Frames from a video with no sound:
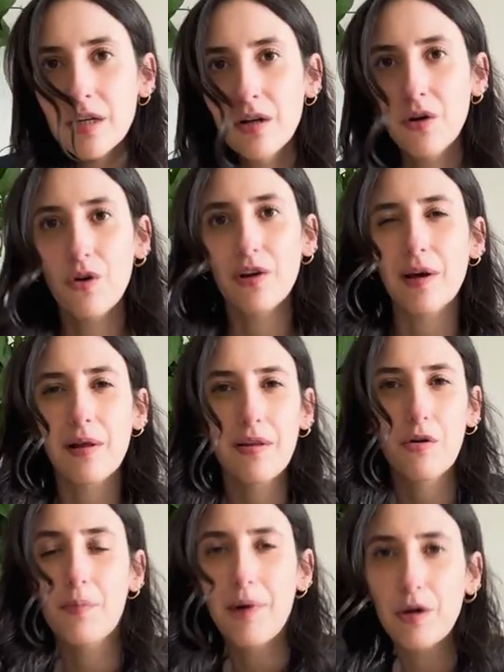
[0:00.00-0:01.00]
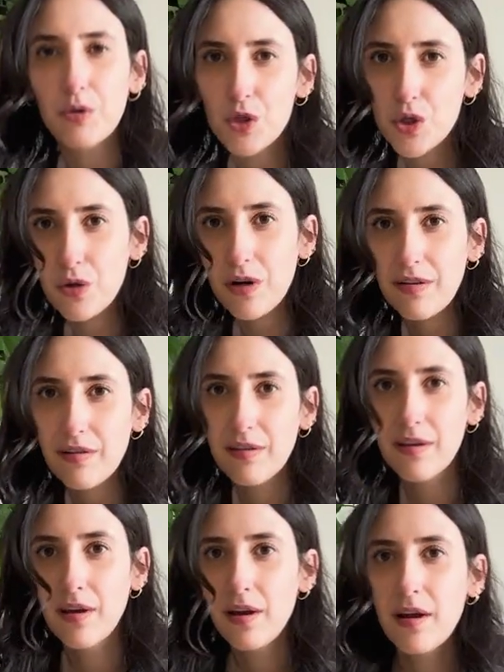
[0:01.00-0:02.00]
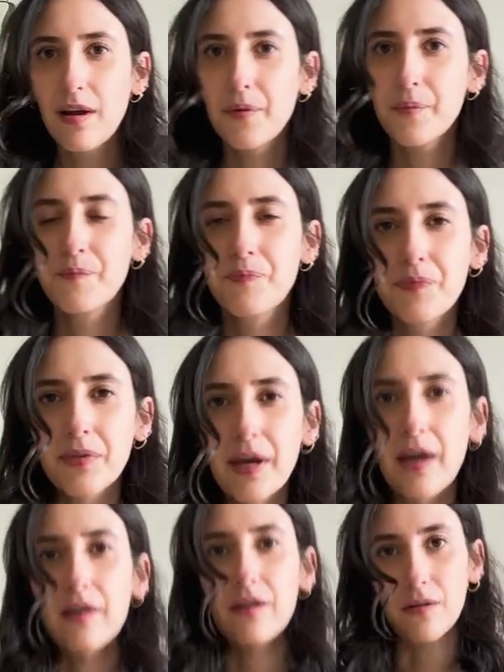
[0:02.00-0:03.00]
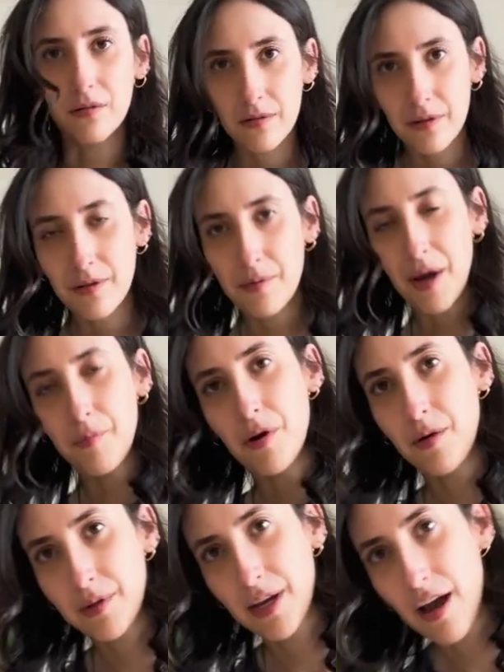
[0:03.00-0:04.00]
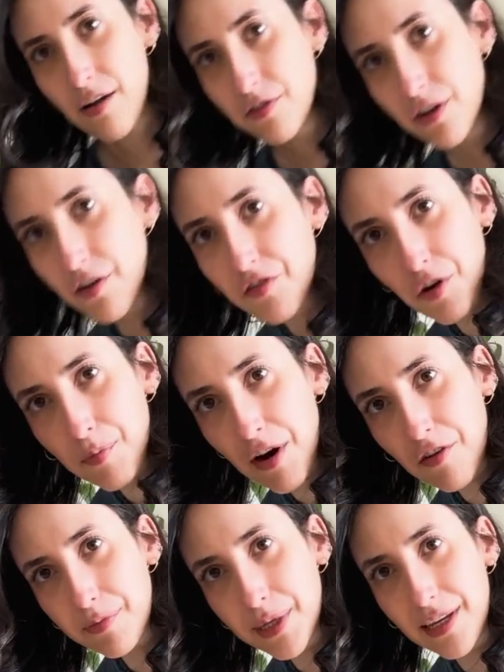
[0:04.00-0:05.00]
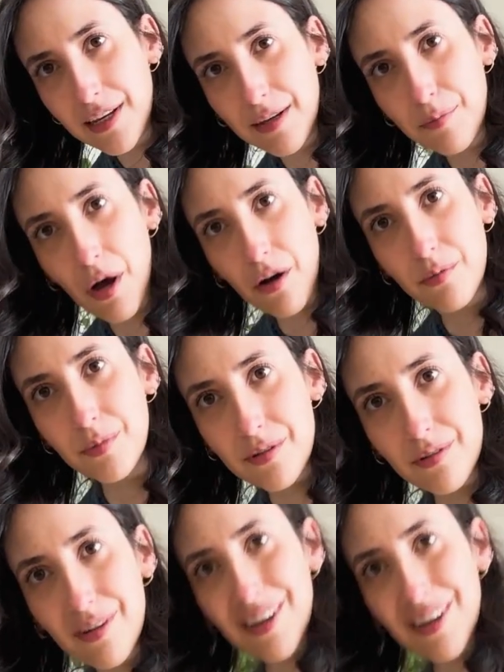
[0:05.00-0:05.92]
or like little micro shorts. I don't know. I probably have enough for a pair of bikini bottoms.